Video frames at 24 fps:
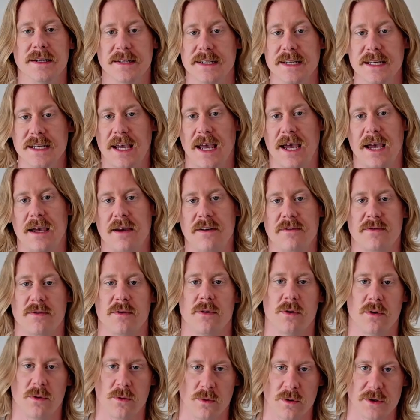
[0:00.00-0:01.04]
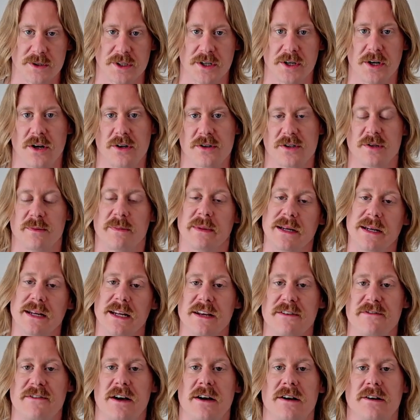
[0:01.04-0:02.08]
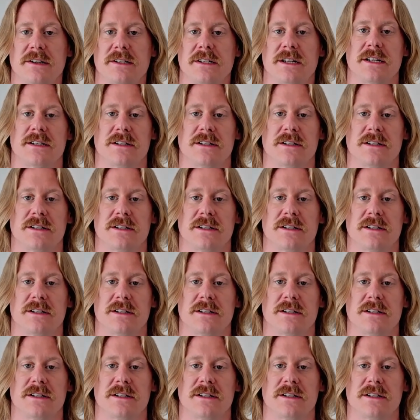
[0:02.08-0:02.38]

Knee cave, which can also be knee valgus,